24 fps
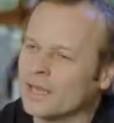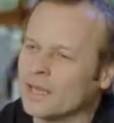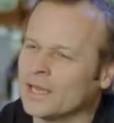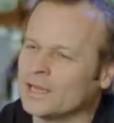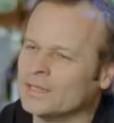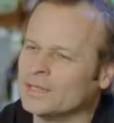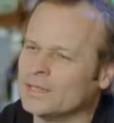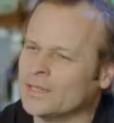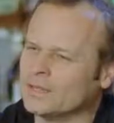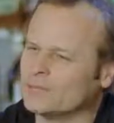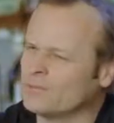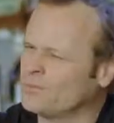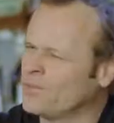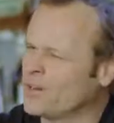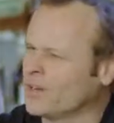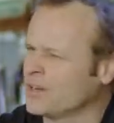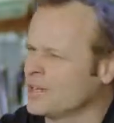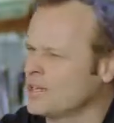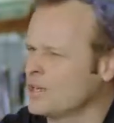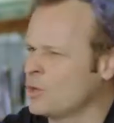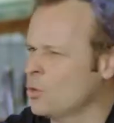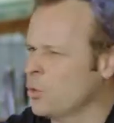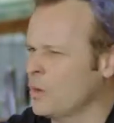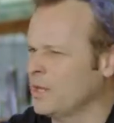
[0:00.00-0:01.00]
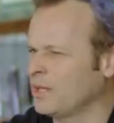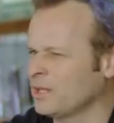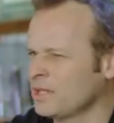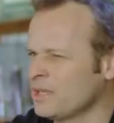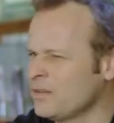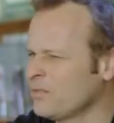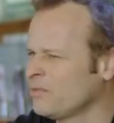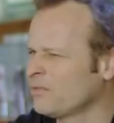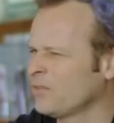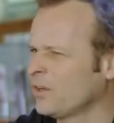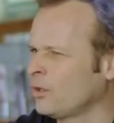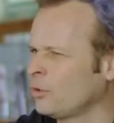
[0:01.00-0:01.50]
And that very
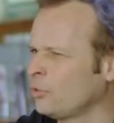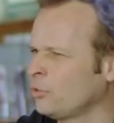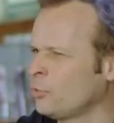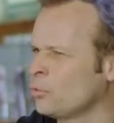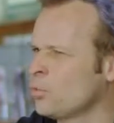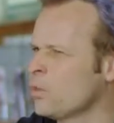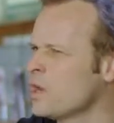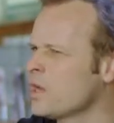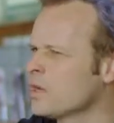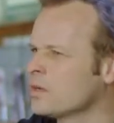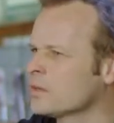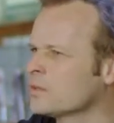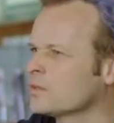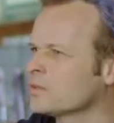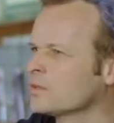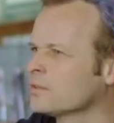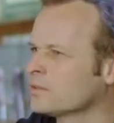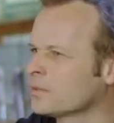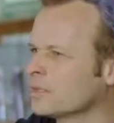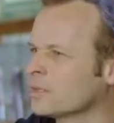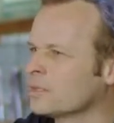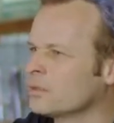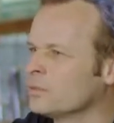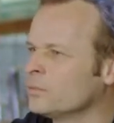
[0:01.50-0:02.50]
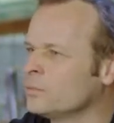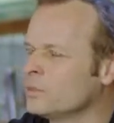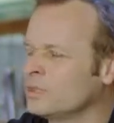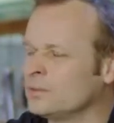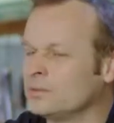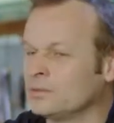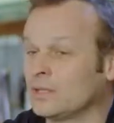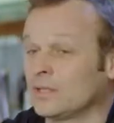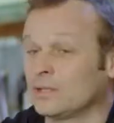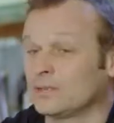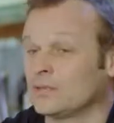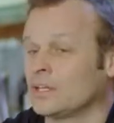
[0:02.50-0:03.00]
quickly felt weird. Mm -hmm. we,
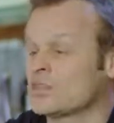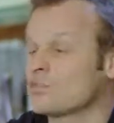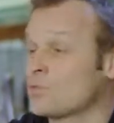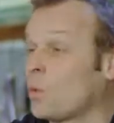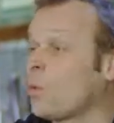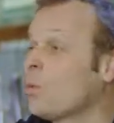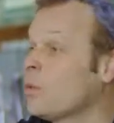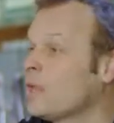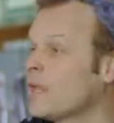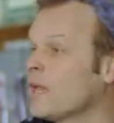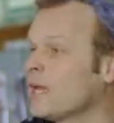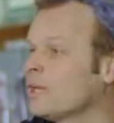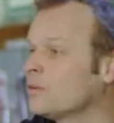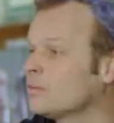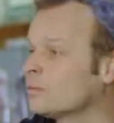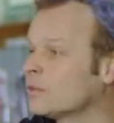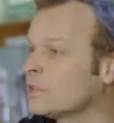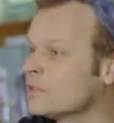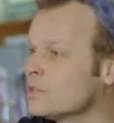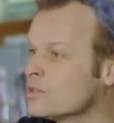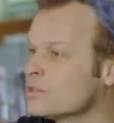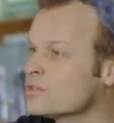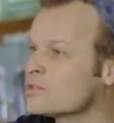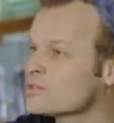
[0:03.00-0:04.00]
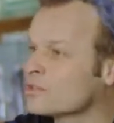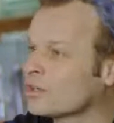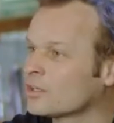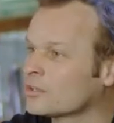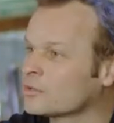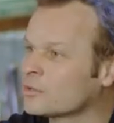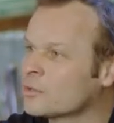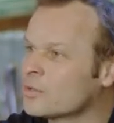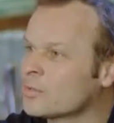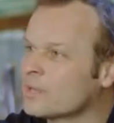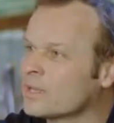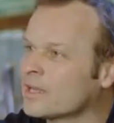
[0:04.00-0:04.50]
that, that's what we had, right? You
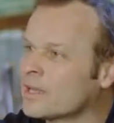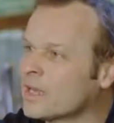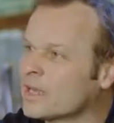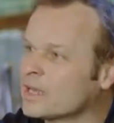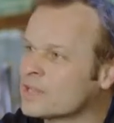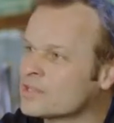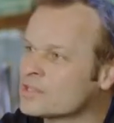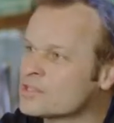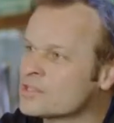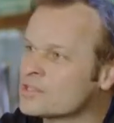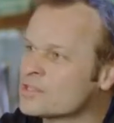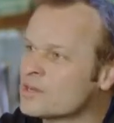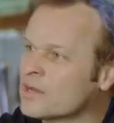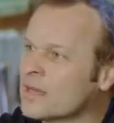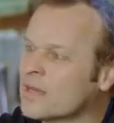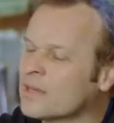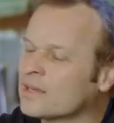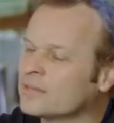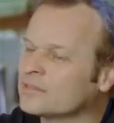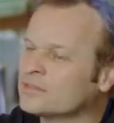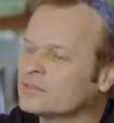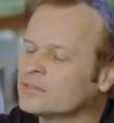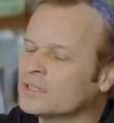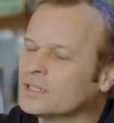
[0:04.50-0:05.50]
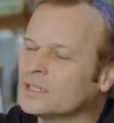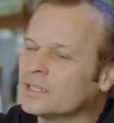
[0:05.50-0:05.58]
start with the mechanics that you have.